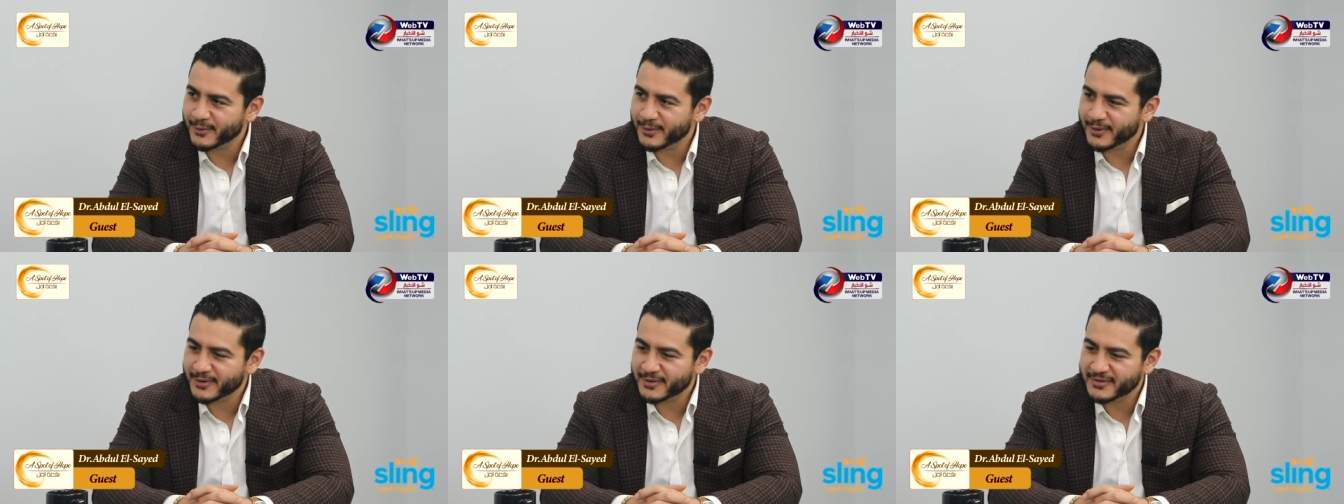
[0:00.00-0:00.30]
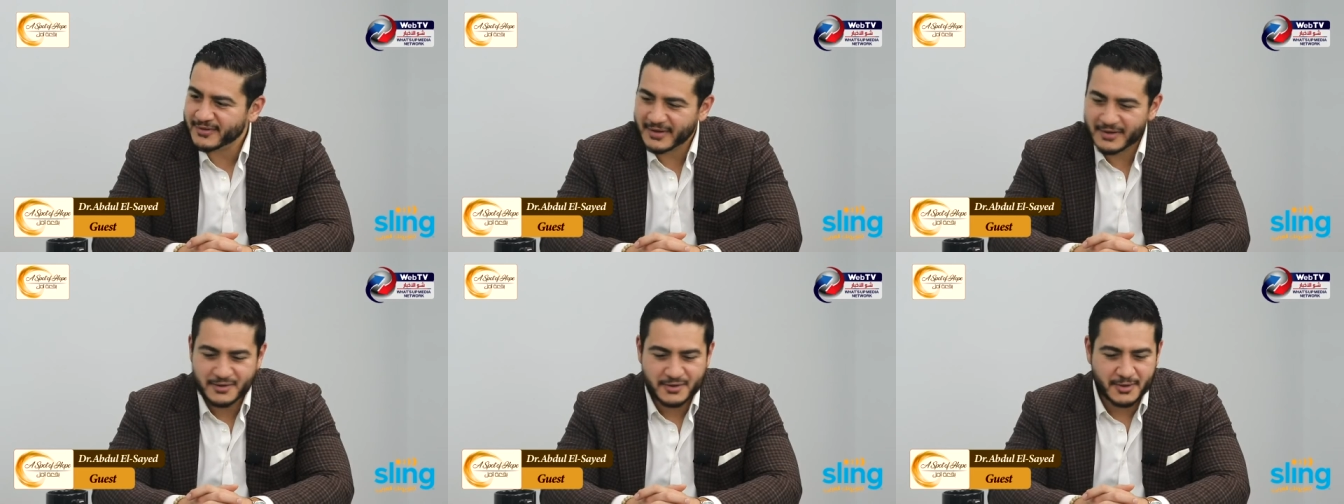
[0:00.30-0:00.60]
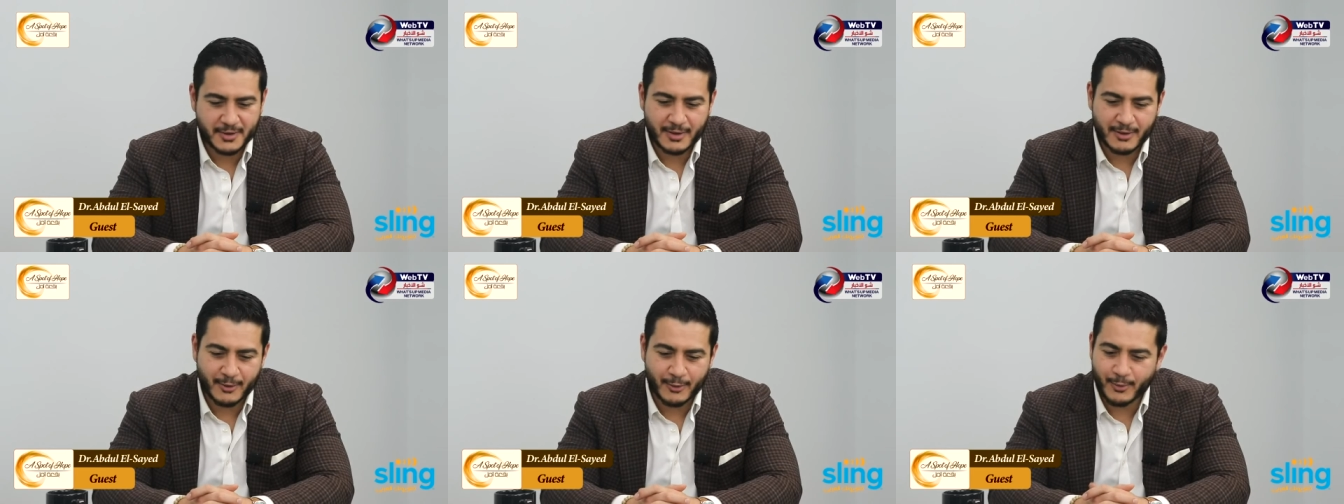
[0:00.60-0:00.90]
or
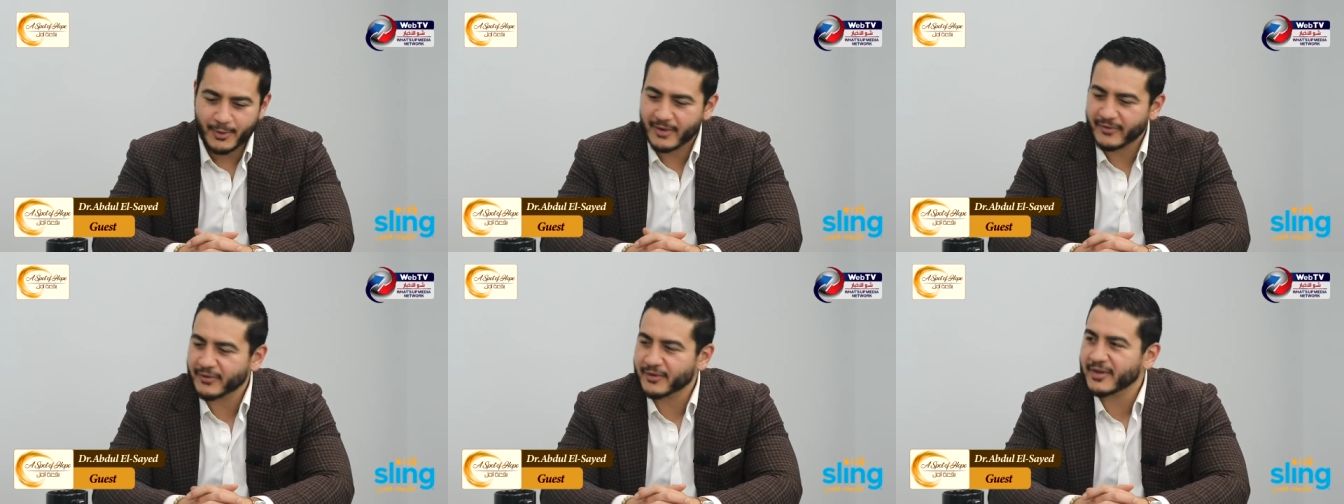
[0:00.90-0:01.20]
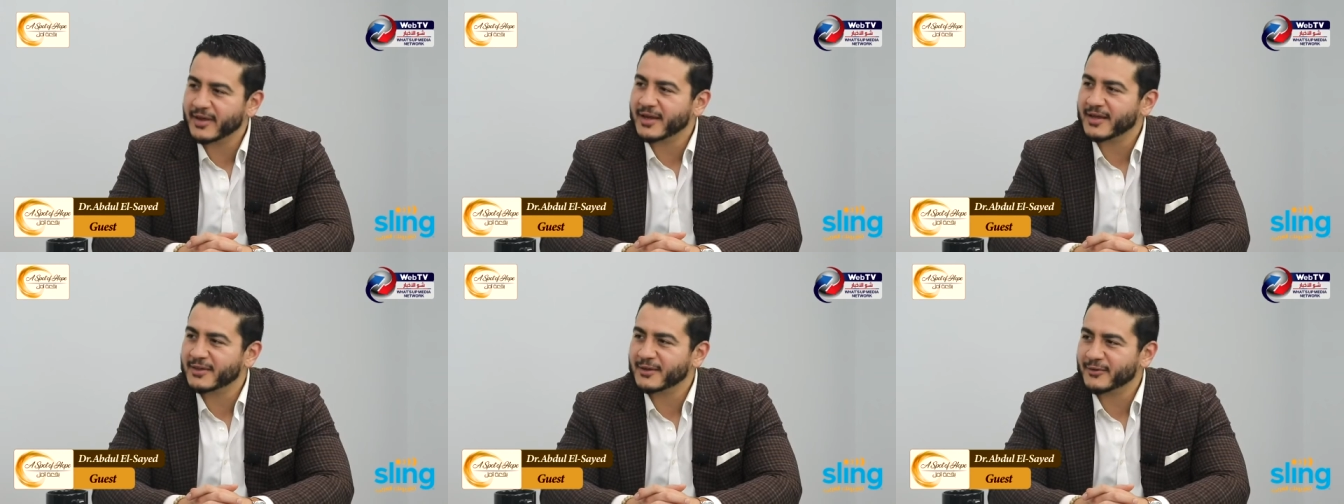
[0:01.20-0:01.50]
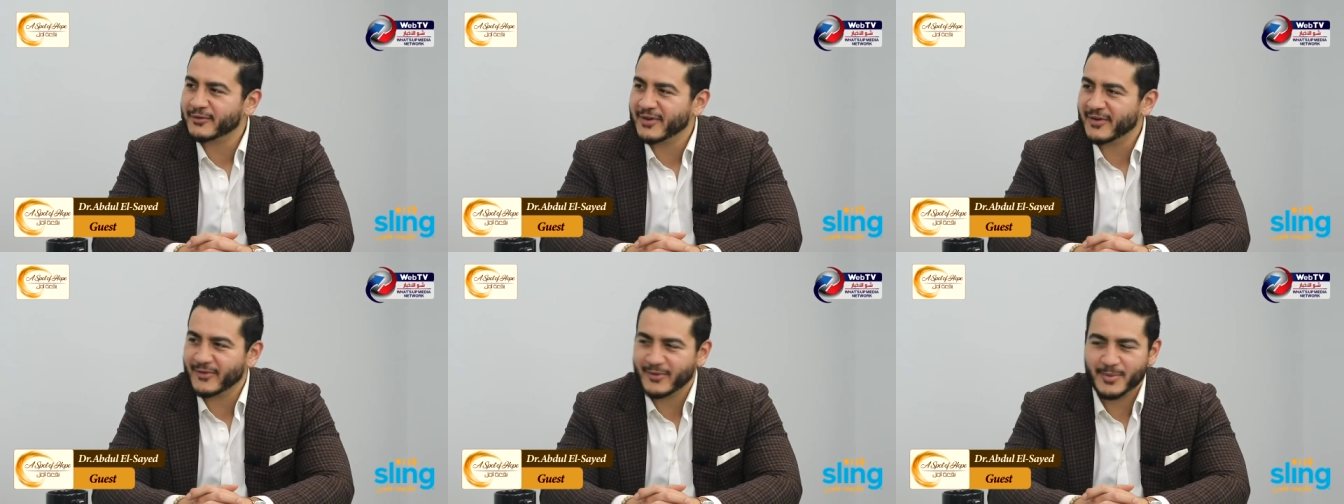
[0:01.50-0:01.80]
Stitcher or wherever they get
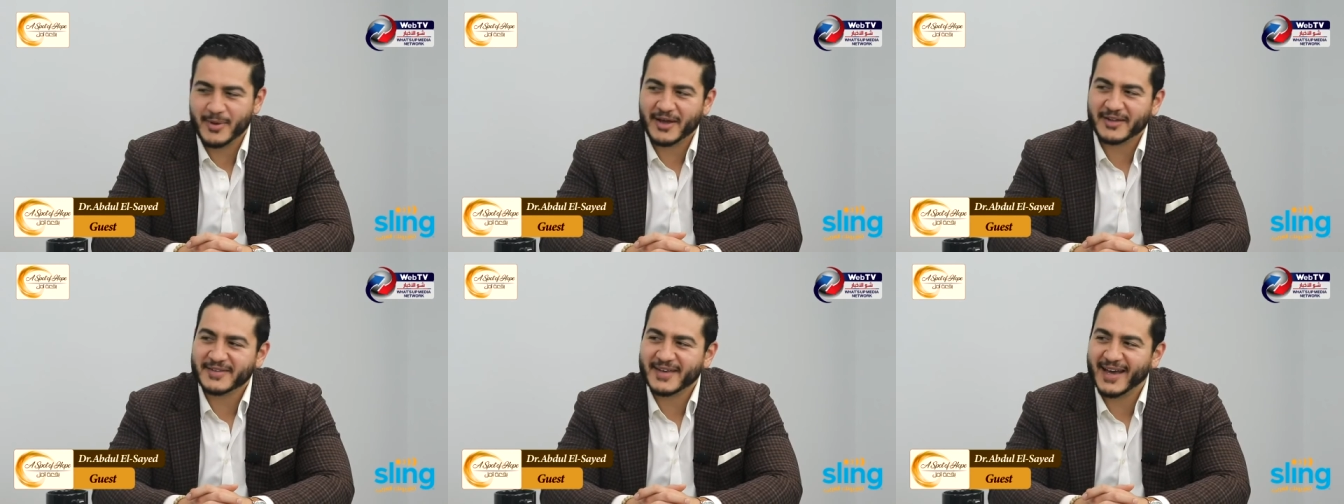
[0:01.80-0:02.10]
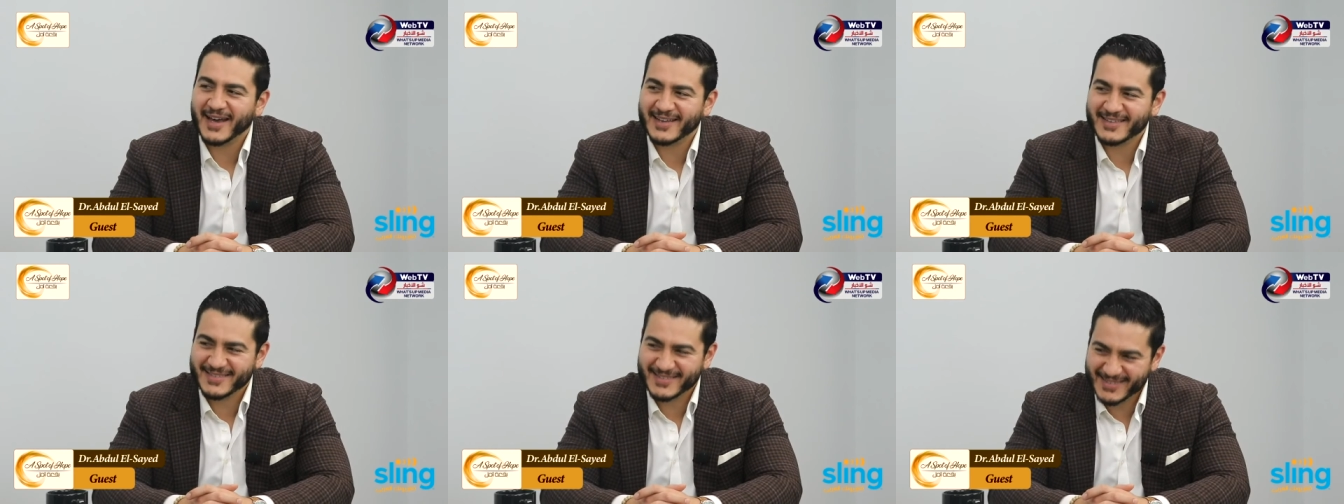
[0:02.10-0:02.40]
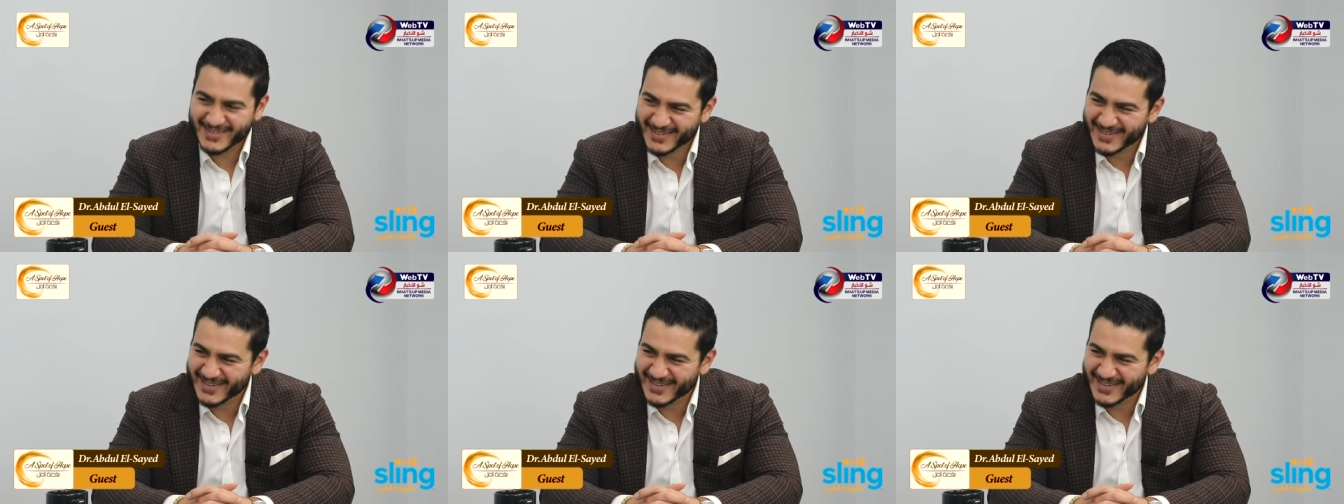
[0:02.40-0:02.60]
their favorite podcasts.